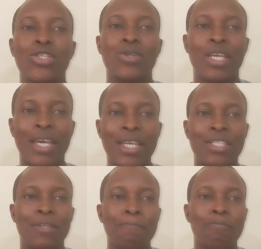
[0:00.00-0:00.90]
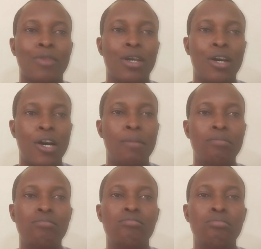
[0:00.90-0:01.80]
to get
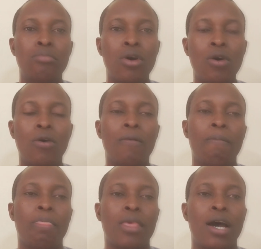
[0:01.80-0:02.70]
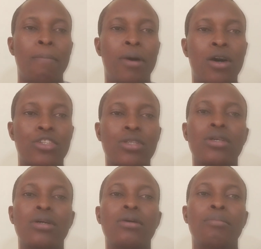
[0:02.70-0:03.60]
more about